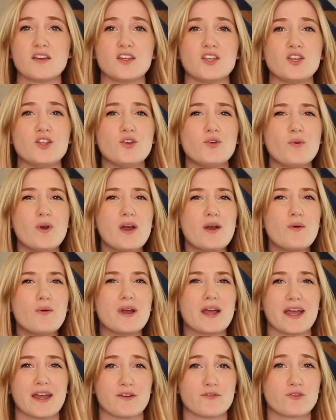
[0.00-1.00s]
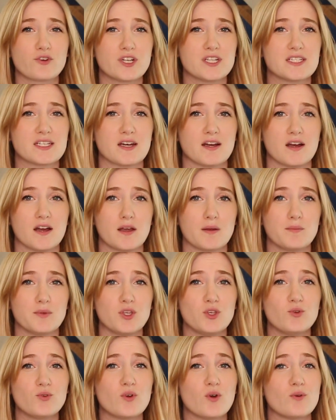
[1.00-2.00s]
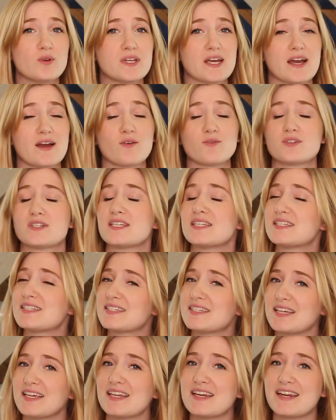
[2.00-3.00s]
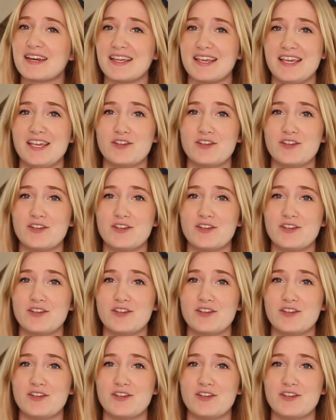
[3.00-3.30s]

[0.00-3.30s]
You know how every time you go down to sit and